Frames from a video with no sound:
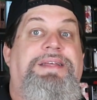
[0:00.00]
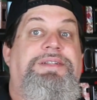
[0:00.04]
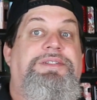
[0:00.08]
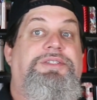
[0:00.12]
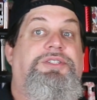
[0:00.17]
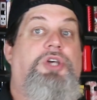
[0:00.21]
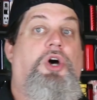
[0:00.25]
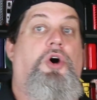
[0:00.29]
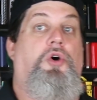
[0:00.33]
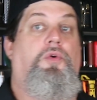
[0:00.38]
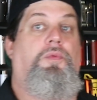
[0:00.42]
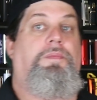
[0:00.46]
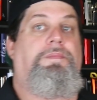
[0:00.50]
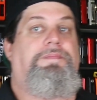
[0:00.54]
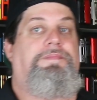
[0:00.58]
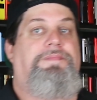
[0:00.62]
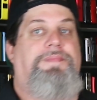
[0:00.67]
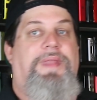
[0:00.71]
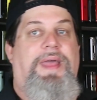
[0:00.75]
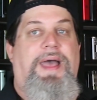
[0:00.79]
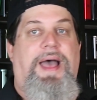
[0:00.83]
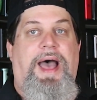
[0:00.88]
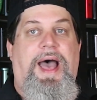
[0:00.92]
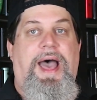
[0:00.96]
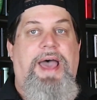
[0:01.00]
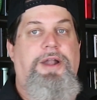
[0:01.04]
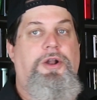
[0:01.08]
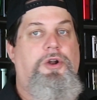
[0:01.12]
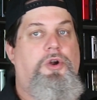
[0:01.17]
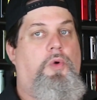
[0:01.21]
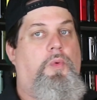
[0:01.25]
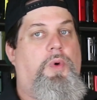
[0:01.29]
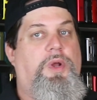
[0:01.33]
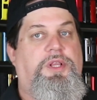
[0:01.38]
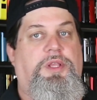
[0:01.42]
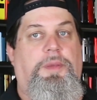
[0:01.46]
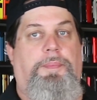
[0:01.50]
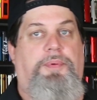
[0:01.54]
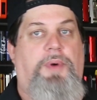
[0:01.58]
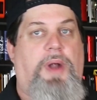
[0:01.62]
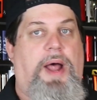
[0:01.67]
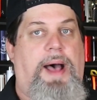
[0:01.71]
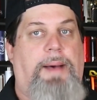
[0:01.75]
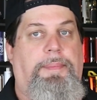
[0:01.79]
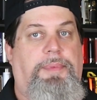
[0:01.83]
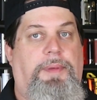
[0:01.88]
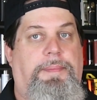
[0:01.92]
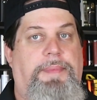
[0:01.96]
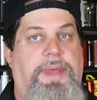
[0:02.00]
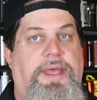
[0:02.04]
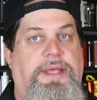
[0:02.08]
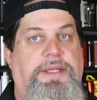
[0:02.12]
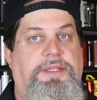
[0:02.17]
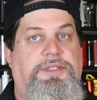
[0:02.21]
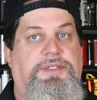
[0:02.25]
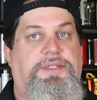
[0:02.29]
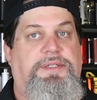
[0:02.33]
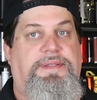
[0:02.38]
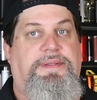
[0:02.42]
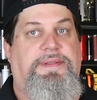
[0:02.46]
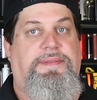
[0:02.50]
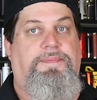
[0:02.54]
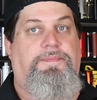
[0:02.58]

So I don't know what the problem is,